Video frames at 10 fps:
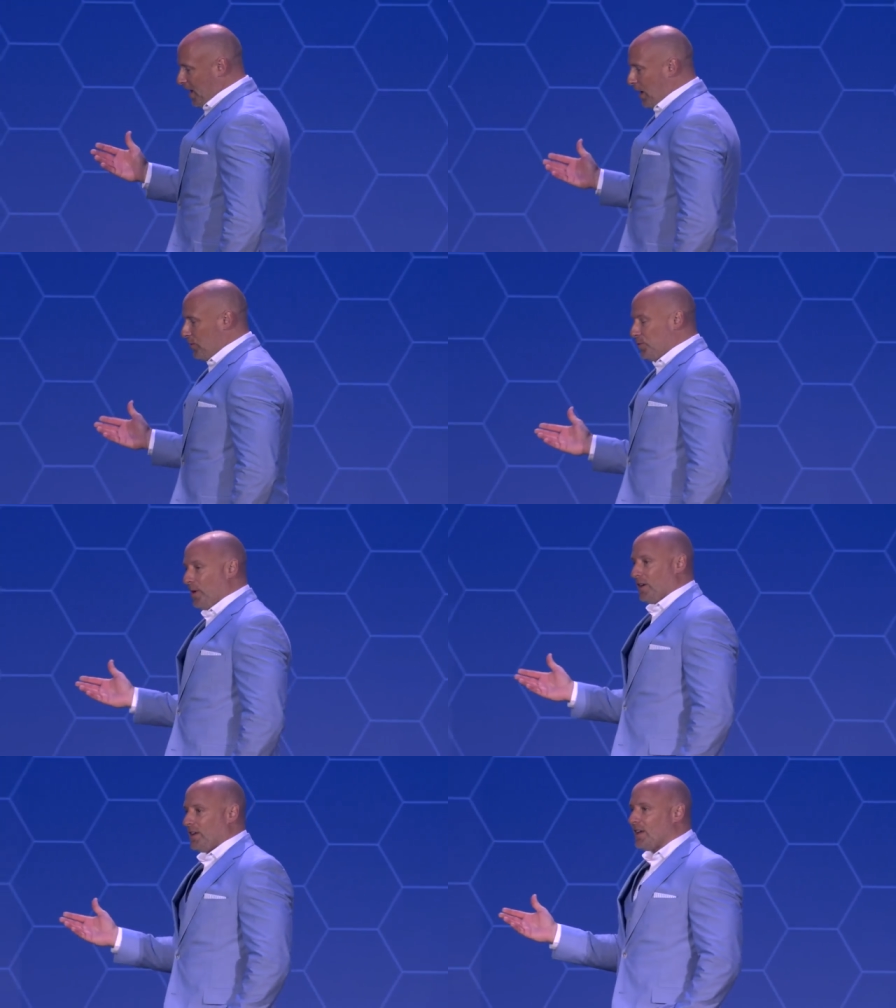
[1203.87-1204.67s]
I
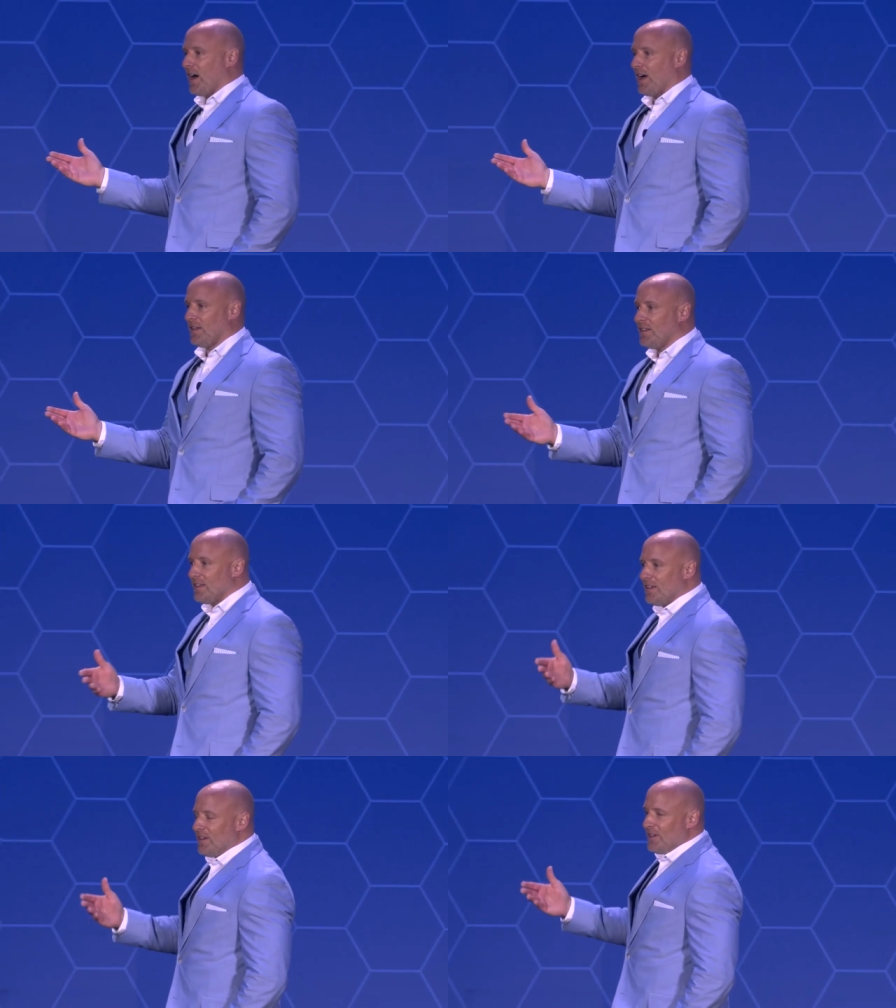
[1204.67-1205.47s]
respond in kind,
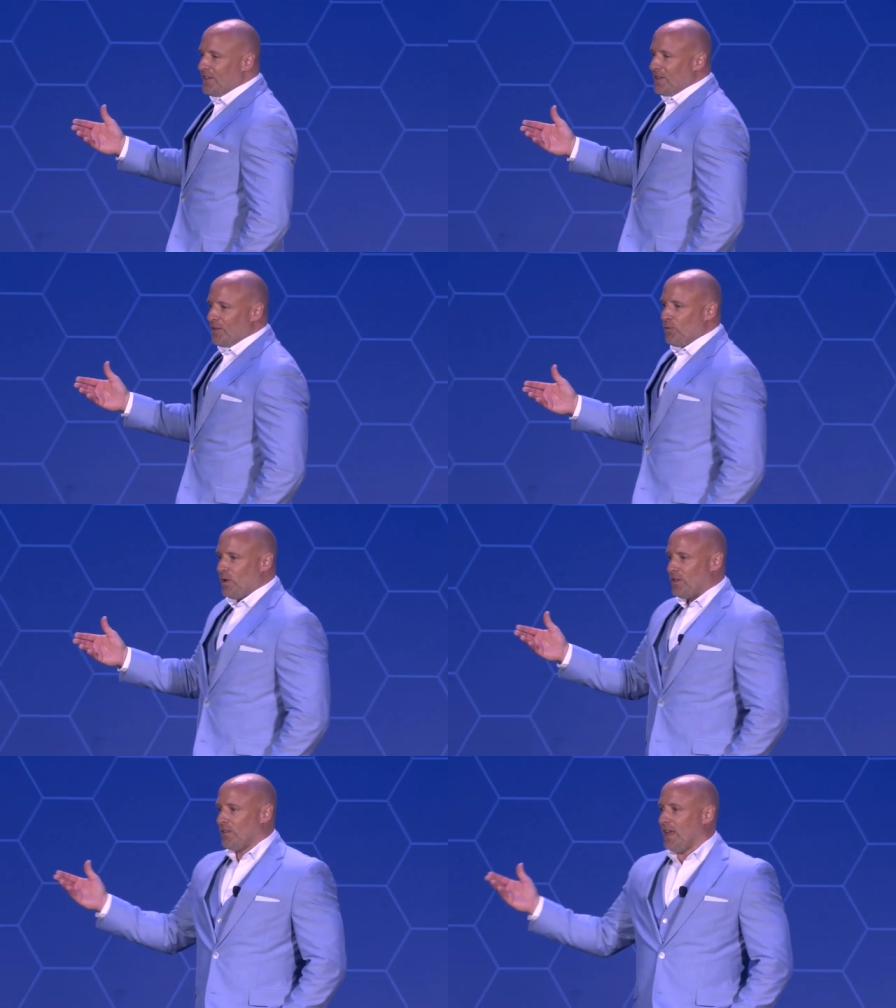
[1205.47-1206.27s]

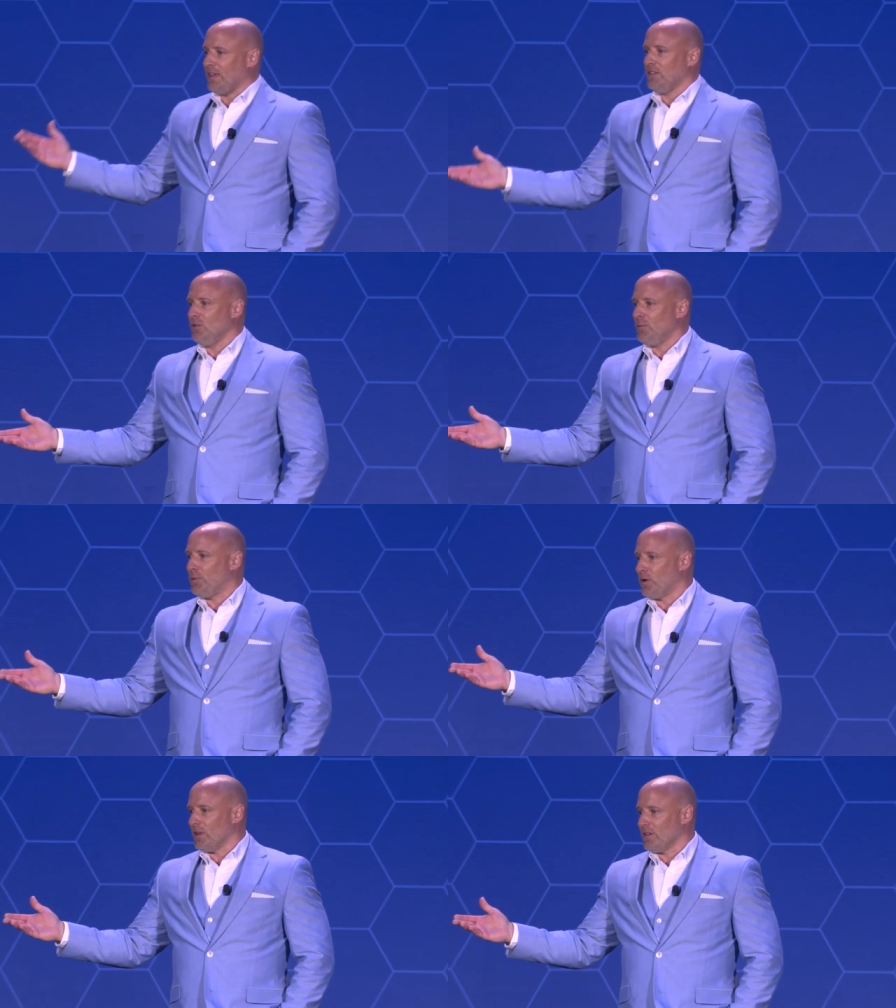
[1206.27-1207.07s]
what's taking you to
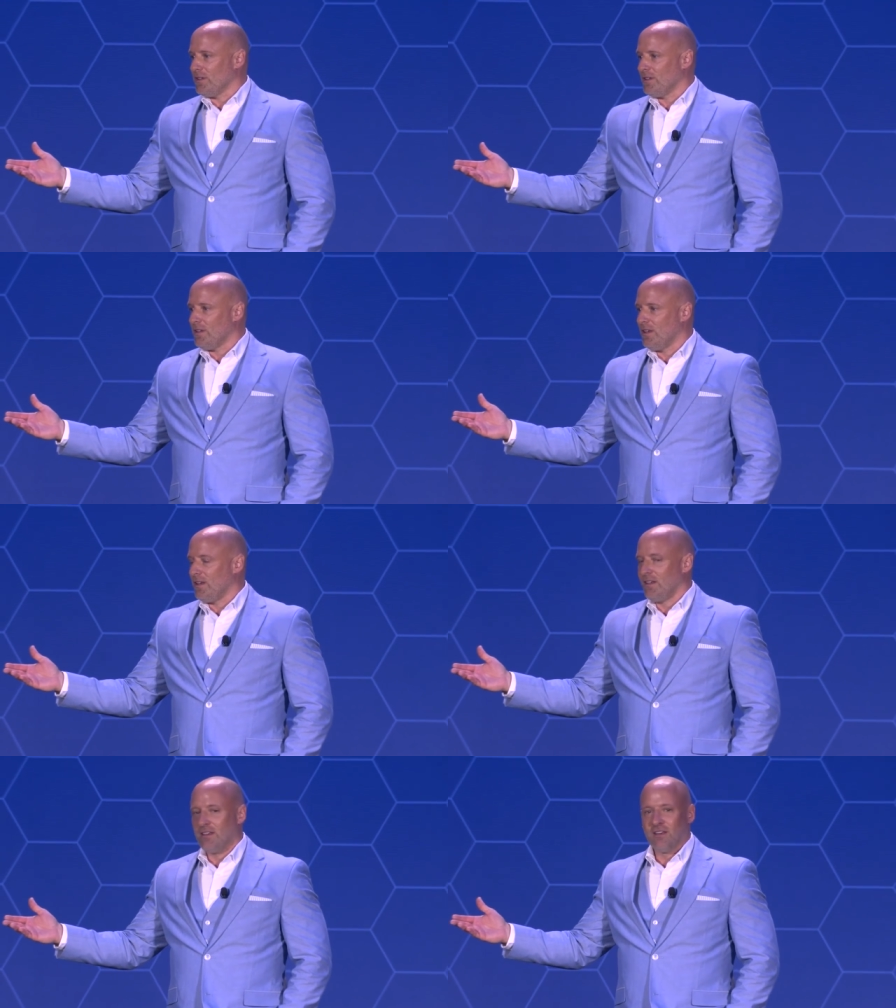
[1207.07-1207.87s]
Portland?
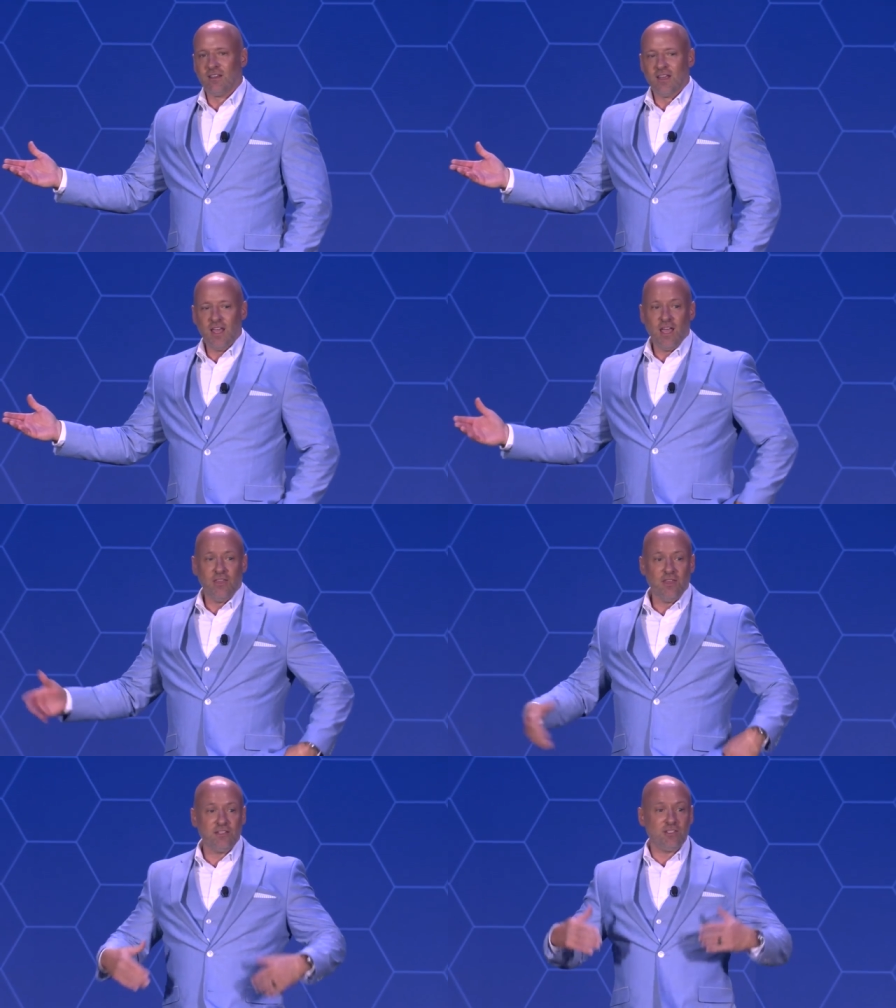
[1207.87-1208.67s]

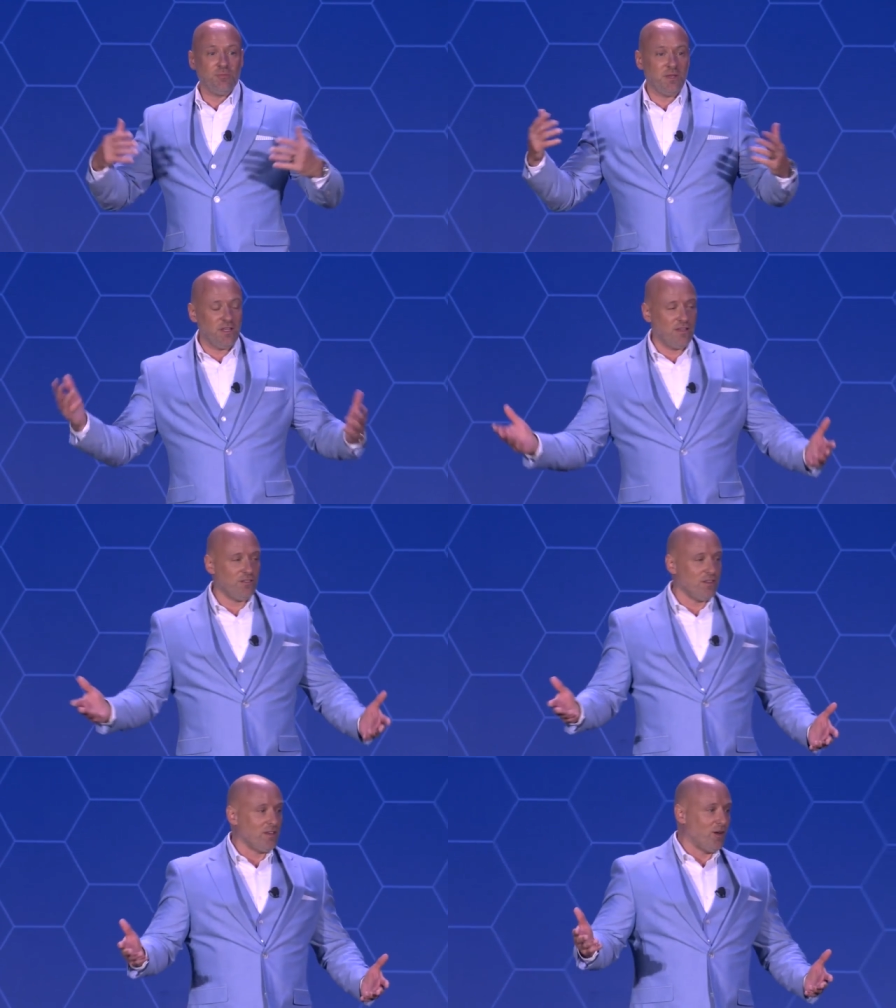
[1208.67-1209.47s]
And then she
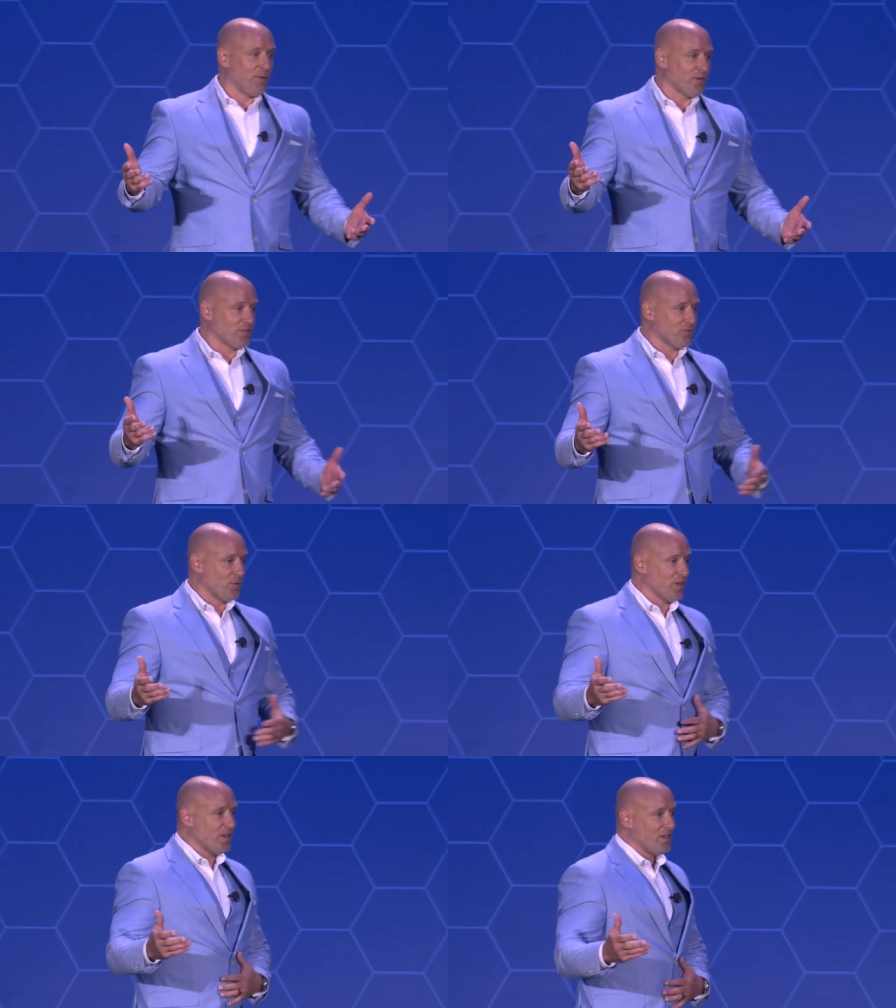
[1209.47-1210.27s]
begins to tell me her
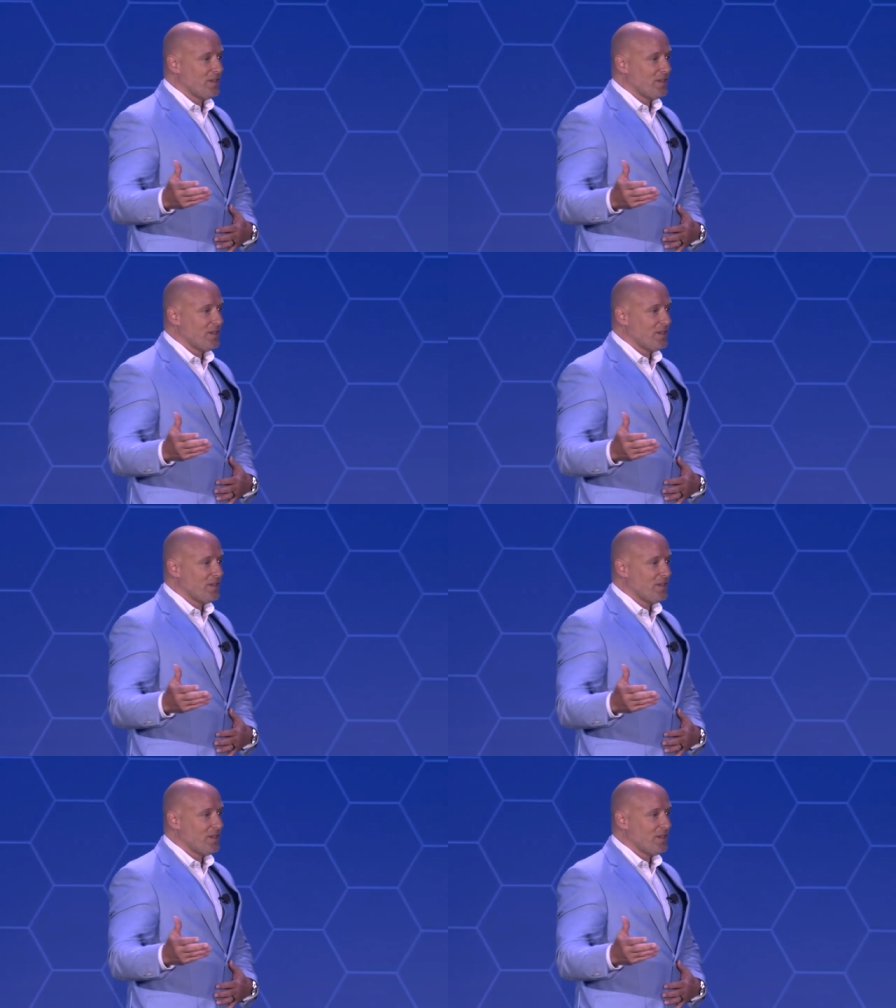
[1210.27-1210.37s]
story.